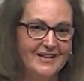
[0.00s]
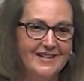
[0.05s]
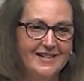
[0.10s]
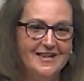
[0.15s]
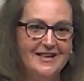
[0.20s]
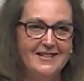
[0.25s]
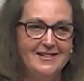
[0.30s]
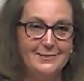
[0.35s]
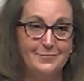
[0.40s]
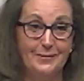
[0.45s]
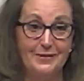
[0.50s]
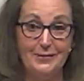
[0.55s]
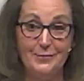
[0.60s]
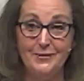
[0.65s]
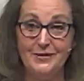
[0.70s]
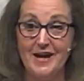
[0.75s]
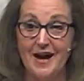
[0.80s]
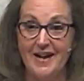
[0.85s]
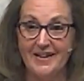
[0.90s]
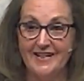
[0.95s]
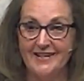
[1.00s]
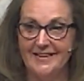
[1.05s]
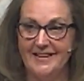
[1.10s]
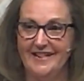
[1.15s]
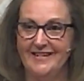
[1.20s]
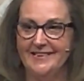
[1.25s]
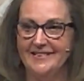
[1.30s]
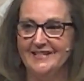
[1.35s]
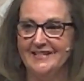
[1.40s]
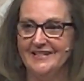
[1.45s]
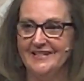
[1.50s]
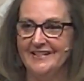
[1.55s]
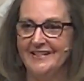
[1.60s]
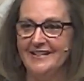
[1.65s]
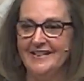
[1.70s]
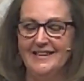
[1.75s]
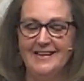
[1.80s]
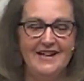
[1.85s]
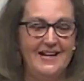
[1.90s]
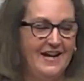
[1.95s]
is when you inoculate it.
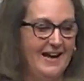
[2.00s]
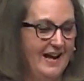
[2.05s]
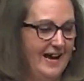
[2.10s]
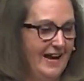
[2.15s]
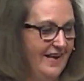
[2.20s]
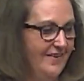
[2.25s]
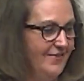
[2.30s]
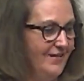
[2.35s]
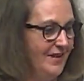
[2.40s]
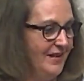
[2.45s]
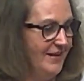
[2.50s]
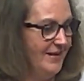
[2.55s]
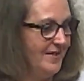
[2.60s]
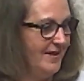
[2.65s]
And then